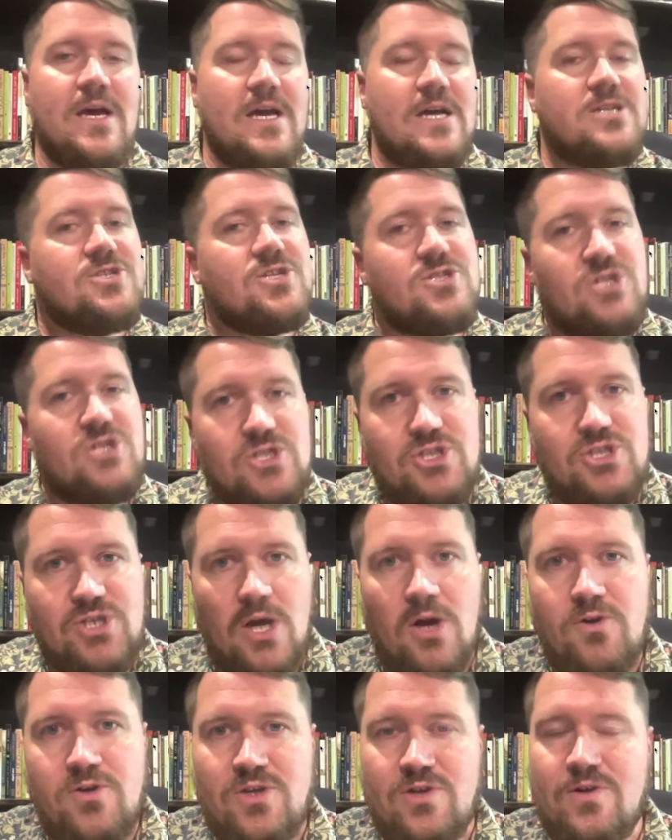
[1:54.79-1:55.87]
to just show
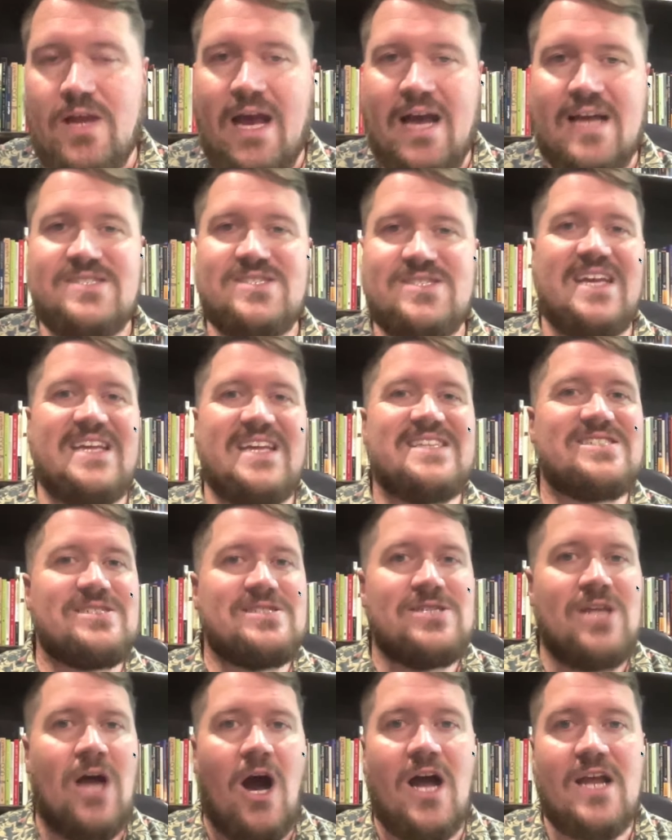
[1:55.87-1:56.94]
you guys it's
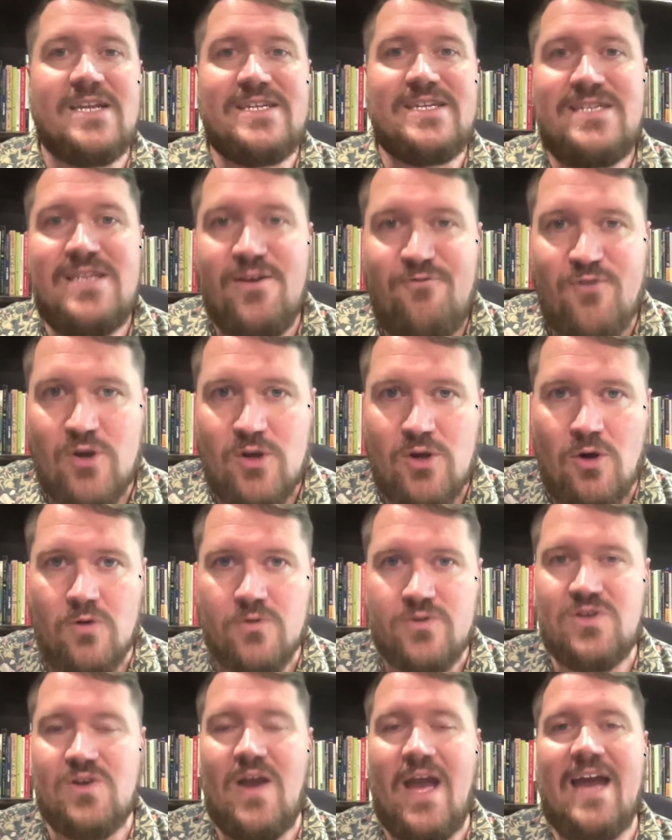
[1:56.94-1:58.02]
not difficult
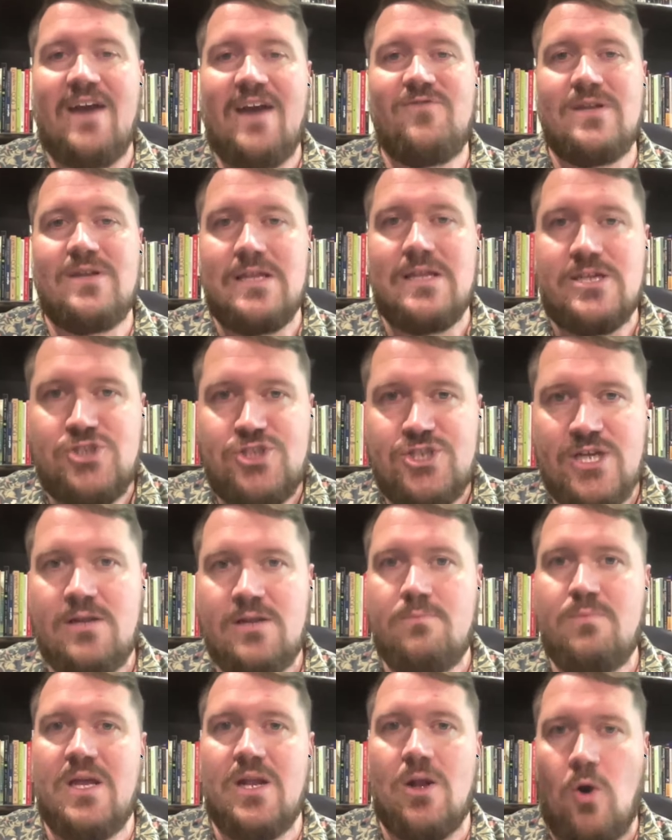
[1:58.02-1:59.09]
to have a
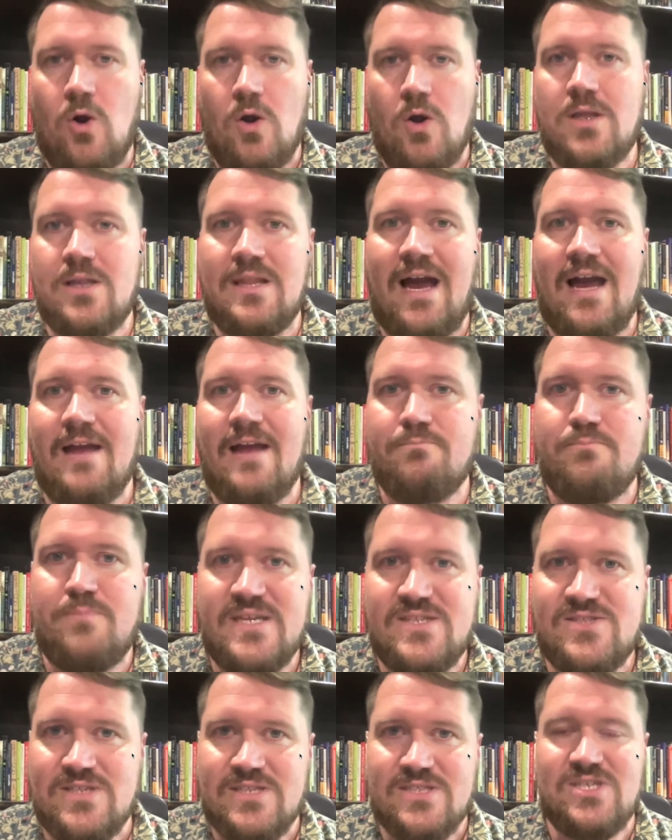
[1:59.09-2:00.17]
legitimate online
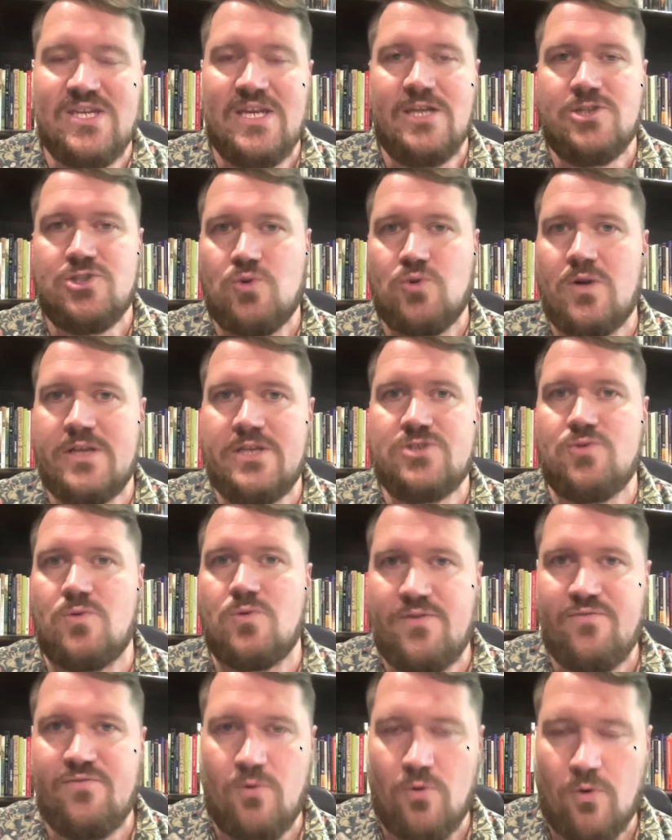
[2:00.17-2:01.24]
business in
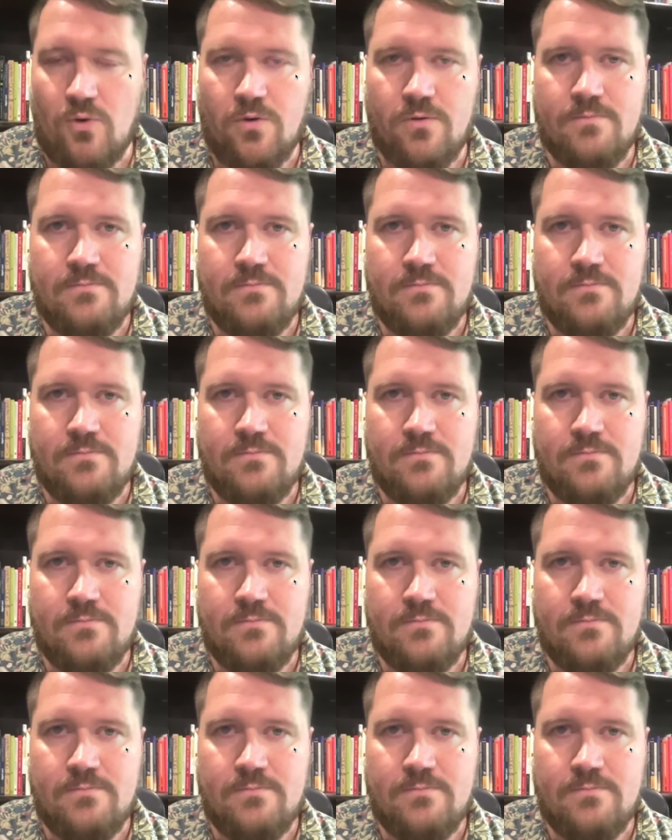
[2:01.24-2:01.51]
2024.